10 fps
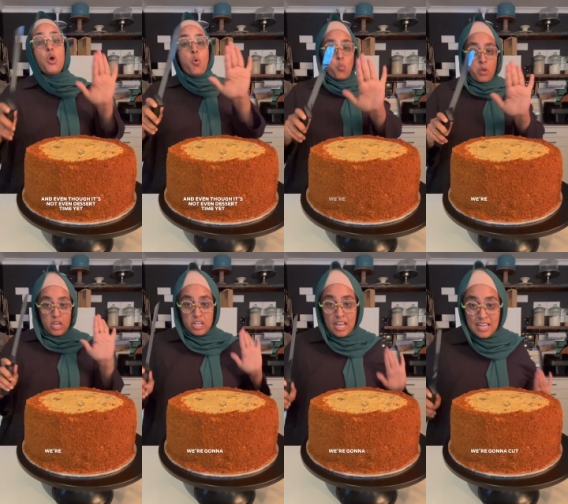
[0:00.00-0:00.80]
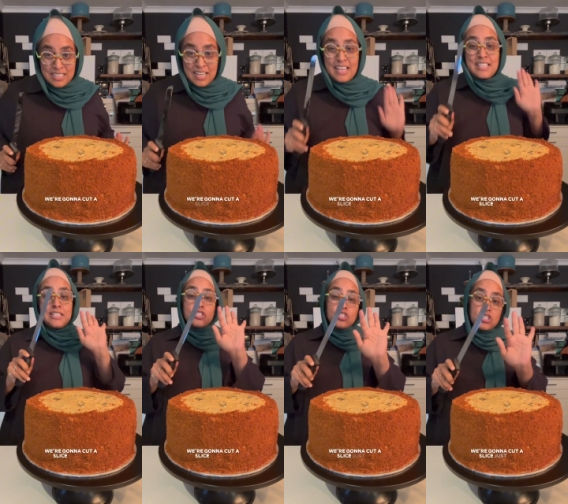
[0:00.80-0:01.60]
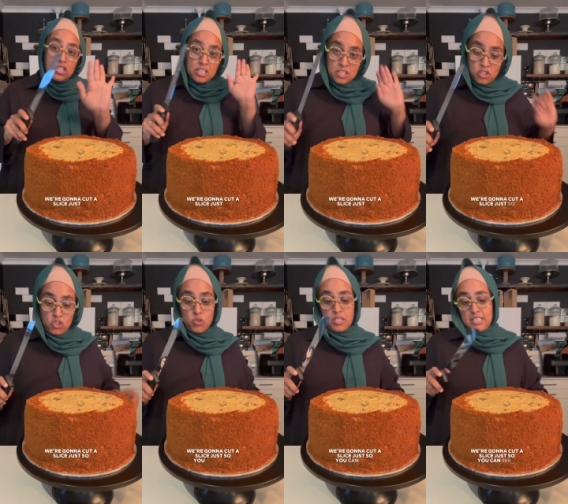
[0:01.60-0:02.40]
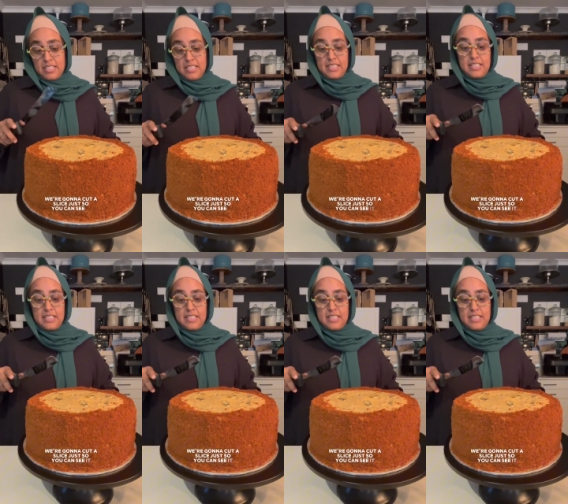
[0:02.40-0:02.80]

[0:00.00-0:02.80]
we are going to cut a slice just so you can see it.